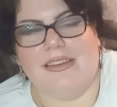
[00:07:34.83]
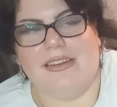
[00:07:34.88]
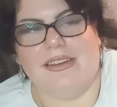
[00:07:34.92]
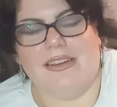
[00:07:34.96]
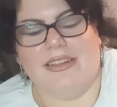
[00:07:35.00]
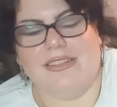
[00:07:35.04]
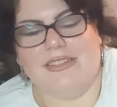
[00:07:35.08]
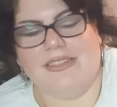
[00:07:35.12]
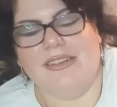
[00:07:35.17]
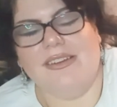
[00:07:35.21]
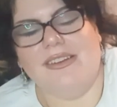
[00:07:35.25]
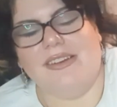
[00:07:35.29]
I
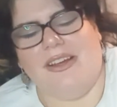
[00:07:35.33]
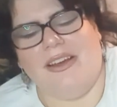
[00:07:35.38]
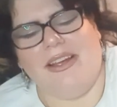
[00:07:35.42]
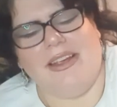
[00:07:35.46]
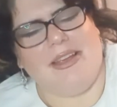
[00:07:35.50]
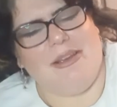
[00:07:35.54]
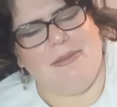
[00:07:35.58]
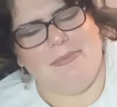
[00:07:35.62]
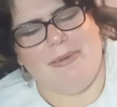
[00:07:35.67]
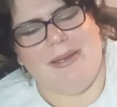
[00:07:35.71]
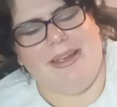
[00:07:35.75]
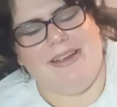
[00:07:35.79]
do
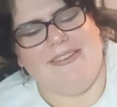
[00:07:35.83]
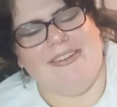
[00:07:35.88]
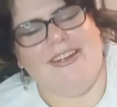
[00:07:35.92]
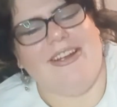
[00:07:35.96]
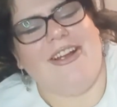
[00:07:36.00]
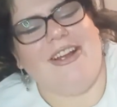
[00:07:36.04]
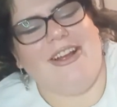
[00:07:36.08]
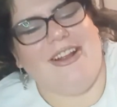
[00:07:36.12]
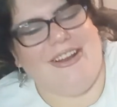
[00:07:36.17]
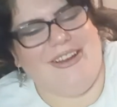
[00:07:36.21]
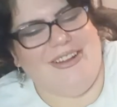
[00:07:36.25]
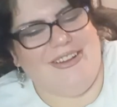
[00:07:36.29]
like a pair of
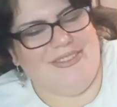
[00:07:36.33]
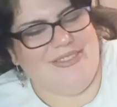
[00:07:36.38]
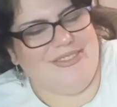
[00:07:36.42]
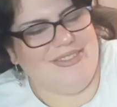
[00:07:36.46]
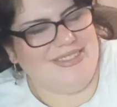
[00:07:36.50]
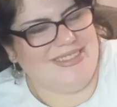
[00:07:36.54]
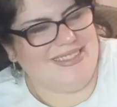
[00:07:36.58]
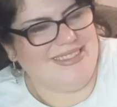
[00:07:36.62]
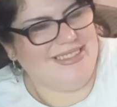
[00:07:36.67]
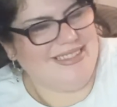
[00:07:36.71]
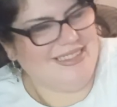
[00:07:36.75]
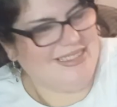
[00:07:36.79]

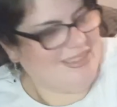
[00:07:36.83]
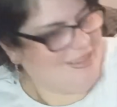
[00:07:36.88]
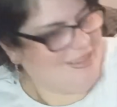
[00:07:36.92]
gloves.